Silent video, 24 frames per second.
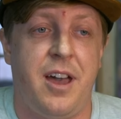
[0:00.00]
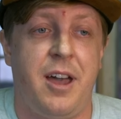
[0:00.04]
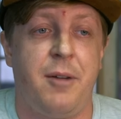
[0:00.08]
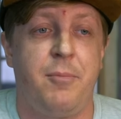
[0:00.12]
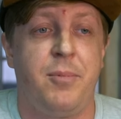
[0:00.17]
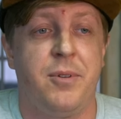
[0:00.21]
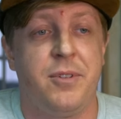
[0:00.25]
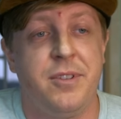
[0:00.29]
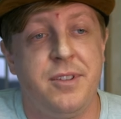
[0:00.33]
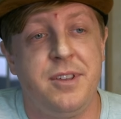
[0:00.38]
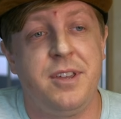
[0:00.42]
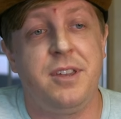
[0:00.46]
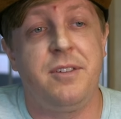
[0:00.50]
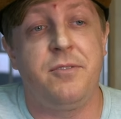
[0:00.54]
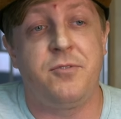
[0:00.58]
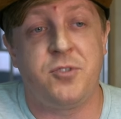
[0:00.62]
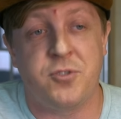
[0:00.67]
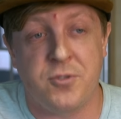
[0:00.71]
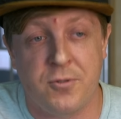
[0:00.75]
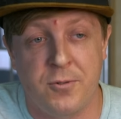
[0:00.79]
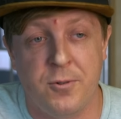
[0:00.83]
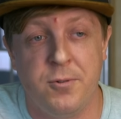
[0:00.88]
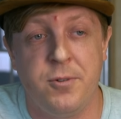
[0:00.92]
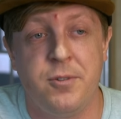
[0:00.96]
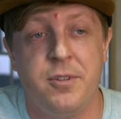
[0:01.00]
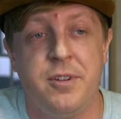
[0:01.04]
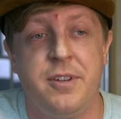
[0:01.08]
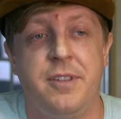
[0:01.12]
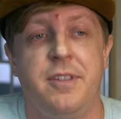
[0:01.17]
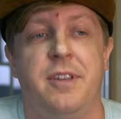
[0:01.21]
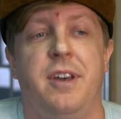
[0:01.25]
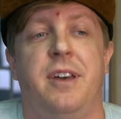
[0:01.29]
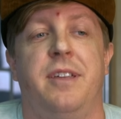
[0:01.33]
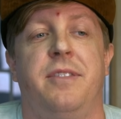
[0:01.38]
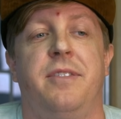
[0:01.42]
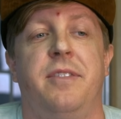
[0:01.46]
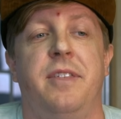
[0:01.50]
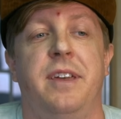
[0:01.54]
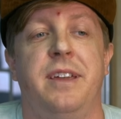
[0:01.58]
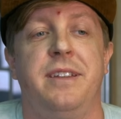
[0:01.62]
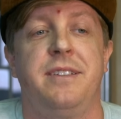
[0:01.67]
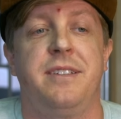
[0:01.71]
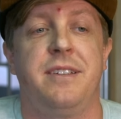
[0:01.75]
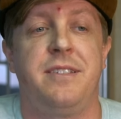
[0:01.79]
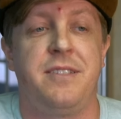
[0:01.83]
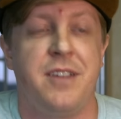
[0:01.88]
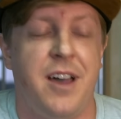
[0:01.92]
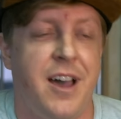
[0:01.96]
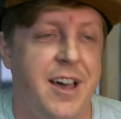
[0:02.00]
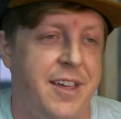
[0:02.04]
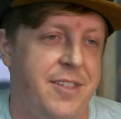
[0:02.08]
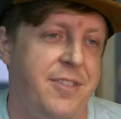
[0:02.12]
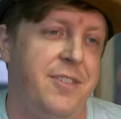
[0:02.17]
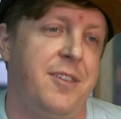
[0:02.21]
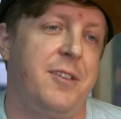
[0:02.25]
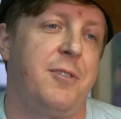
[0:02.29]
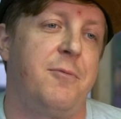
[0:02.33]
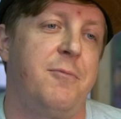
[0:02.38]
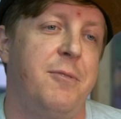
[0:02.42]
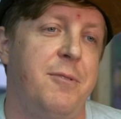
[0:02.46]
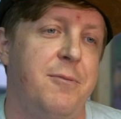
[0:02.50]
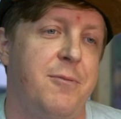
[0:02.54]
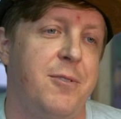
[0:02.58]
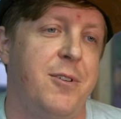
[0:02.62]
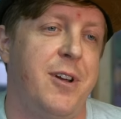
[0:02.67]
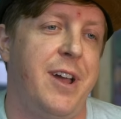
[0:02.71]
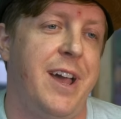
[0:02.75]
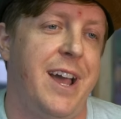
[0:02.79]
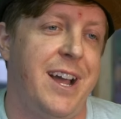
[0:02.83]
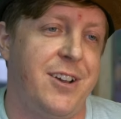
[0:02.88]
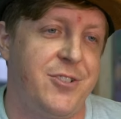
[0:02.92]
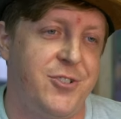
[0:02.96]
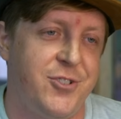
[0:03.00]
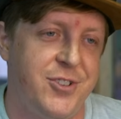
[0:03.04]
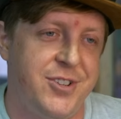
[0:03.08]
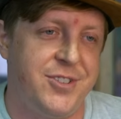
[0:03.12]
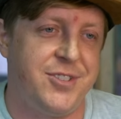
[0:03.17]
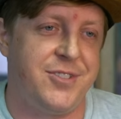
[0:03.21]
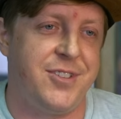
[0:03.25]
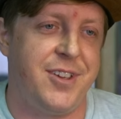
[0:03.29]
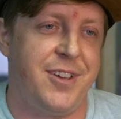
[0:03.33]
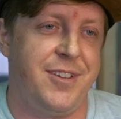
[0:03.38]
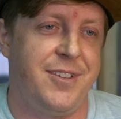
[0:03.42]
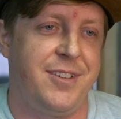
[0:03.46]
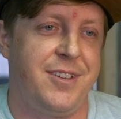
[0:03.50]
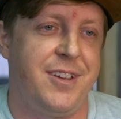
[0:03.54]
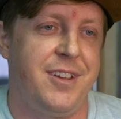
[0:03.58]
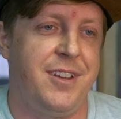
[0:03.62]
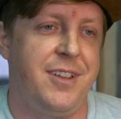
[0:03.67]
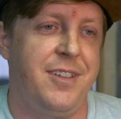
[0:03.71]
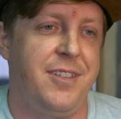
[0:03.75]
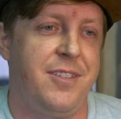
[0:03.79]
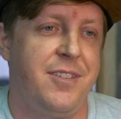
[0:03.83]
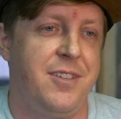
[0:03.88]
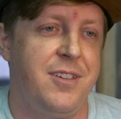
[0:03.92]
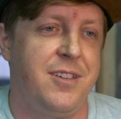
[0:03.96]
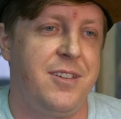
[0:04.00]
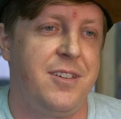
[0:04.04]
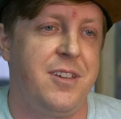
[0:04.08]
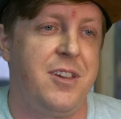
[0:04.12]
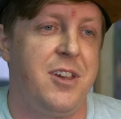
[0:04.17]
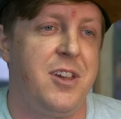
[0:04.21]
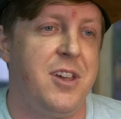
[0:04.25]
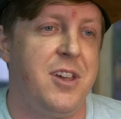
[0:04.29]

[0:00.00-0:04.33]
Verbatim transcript: I believe truly that they did not think we were actually selling anything.